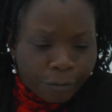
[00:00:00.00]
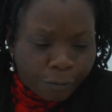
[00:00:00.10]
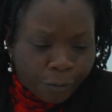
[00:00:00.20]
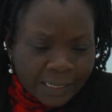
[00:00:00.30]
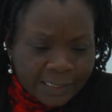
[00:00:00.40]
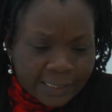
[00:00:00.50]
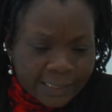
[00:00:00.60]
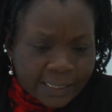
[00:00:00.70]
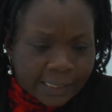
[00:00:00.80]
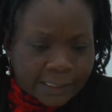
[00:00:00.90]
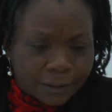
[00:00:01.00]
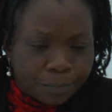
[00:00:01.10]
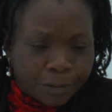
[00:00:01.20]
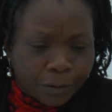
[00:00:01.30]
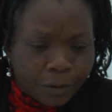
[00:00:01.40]
reticent
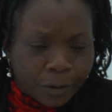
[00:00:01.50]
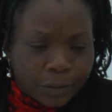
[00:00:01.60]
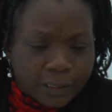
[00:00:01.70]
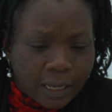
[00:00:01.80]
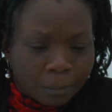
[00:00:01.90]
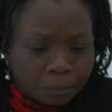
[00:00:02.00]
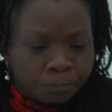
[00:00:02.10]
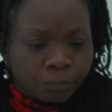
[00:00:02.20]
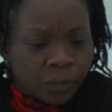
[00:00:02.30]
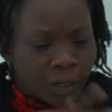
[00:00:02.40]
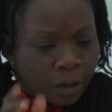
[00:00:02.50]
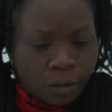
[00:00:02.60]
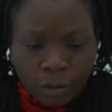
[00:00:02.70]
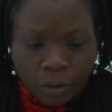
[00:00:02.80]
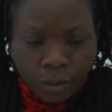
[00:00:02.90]
because so
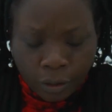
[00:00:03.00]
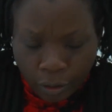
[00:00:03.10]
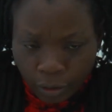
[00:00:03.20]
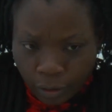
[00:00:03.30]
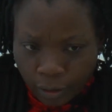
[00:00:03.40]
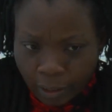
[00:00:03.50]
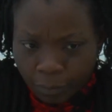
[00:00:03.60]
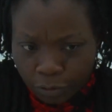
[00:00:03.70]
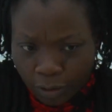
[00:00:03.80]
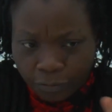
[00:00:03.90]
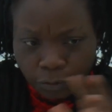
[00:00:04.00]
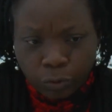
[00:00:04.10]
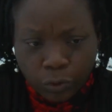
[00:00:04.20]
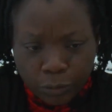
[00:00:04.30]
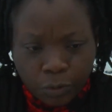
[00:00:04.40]
I've
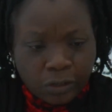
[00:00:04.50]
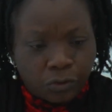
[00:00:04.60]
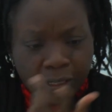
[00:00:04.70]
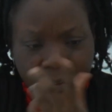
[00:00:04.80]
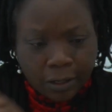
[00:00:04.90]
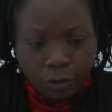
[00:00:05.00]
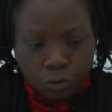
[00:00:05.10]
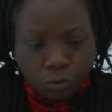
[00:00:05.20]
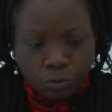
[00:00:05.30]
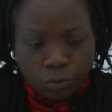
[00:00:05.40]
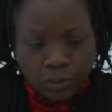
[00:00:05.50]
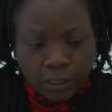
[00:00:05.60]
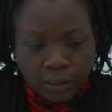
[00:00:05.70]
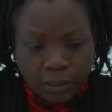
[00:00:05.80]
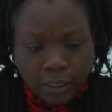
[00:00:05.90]
told you it's more interesting, you should use
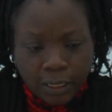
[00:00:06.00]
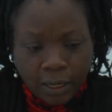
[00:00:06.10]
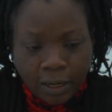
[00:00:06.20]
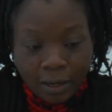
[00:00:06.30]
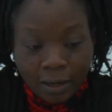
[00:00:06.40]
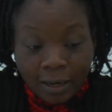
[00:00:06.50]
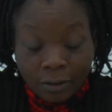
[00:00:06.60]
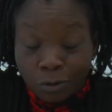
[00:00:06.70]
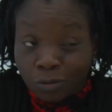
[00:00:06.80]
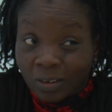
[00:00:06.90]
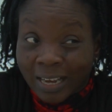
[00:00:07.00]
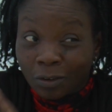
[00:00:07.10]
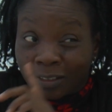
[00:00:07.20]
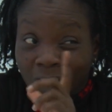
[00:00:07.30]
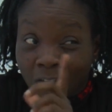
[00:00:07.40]
it. I
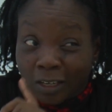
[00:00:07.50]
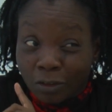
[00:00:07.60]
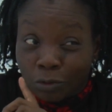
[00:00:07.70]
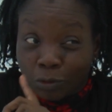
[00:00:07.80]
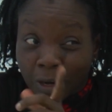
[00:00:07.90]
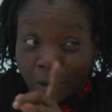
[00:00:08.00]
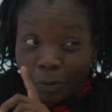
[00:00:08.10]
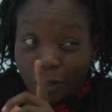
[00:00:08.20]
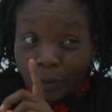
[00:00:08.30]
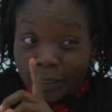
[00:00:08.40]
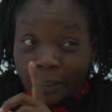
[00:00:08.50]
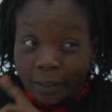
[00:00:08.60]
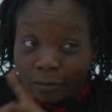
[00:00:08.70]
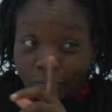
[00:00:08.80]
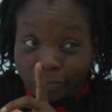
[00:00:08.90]
don't generally use PowerPoint when
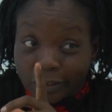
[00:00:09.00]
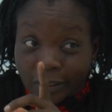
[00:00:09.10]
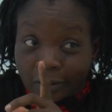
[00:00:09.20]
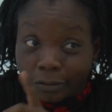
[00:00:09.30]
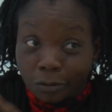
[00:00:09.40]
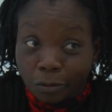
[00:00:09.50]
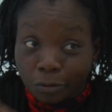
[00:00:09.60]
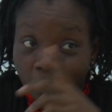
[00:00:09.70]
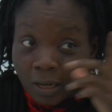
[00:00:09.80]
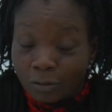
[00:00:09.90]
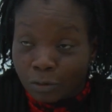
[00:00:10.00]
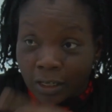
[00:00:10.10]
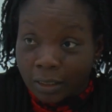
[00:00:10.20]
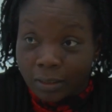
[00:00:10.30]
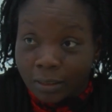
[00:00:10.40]
I present. So as you
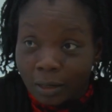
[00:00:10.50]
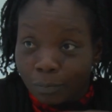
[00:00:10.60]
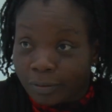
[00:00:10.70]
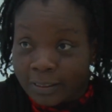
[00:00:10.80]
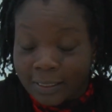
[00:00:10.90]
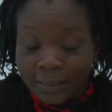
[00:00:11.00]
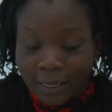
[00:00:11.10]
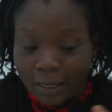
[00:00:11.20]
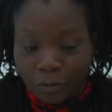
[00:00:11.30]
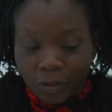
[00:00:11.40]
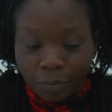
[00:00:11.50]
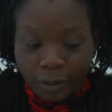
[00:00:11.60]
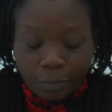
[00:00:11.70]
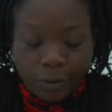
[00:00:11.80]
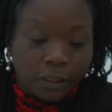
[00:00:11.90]
can see, I'm presenting ahead of the
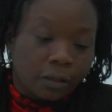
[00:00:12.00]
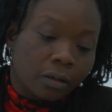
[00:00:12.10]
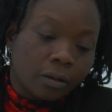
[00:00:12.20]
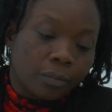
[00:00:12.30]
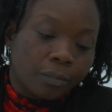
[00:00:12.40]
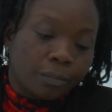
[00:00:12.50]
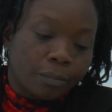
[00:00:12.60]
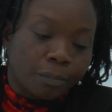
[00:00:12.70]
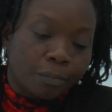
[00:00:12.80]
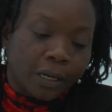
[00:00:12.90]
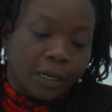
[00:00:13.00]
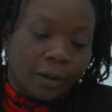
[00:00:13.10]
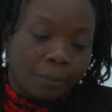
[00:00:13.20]
PowerPoint. But